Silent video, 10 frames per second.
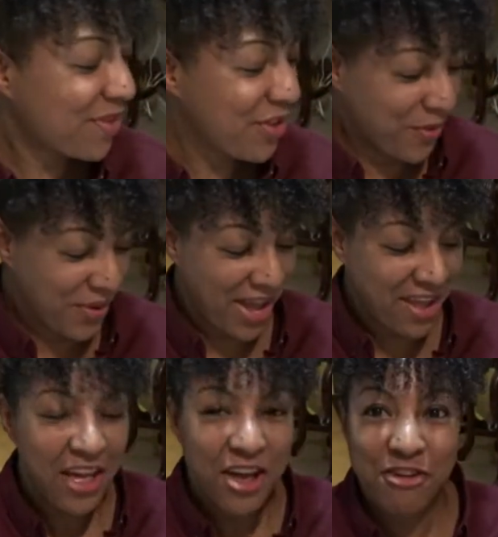Okay,
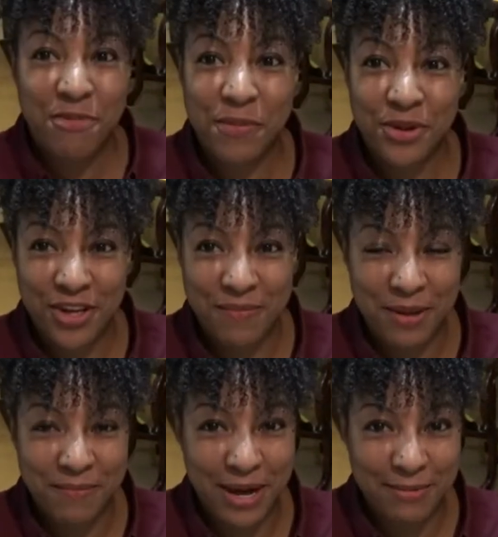remember you can
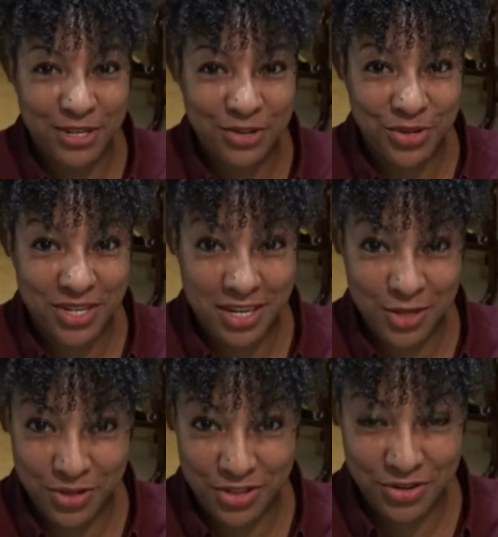make popsicle sticks
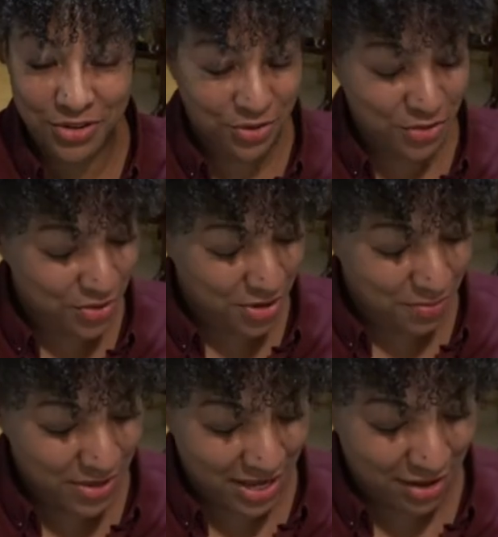with your little buggy